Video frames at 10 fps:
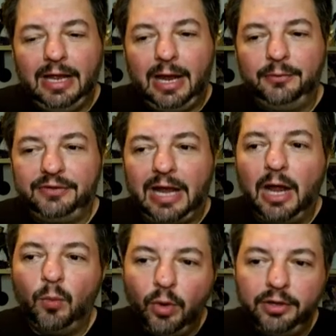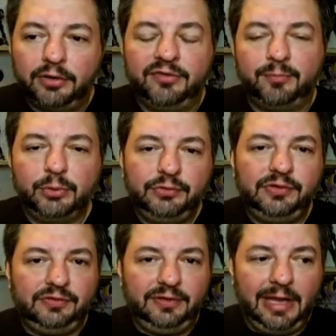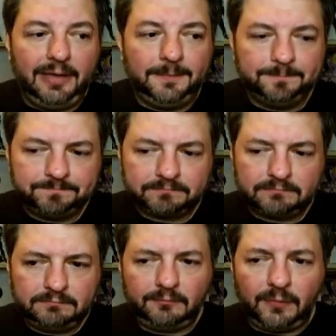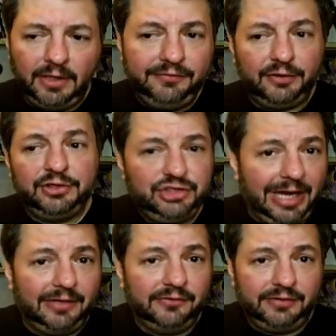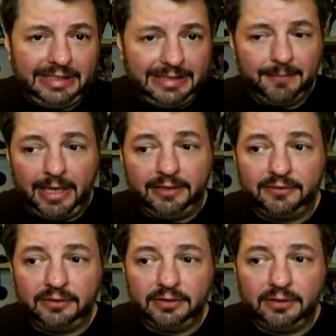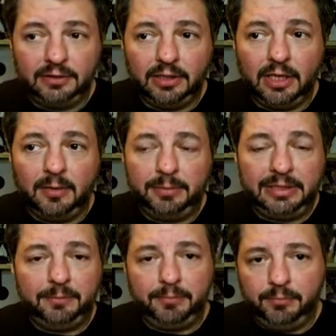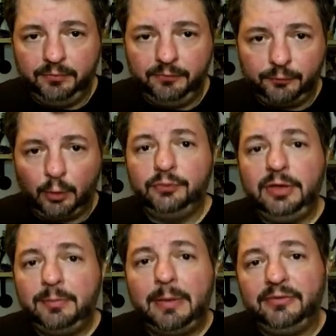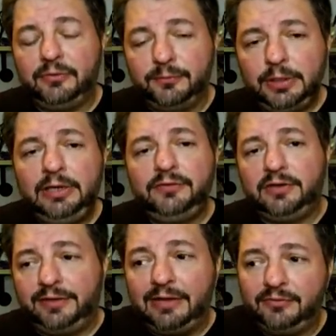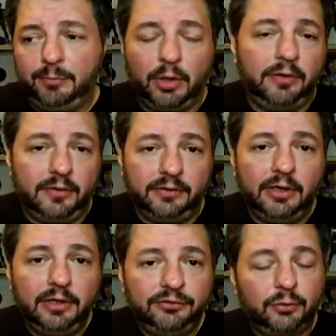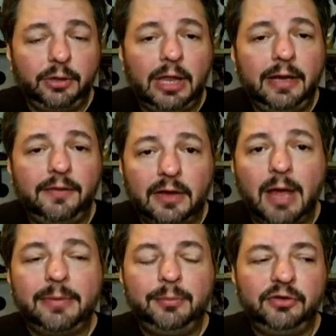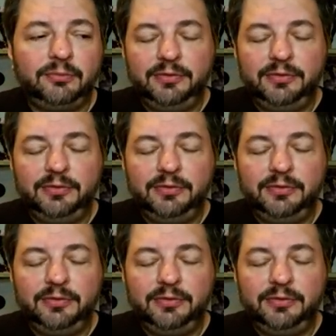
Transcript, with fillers: I was like, I wonder if Bruce is dead, is there a chance he might uh, be frozen by Mister Freeze? Because that's part of the storyline in the comic books.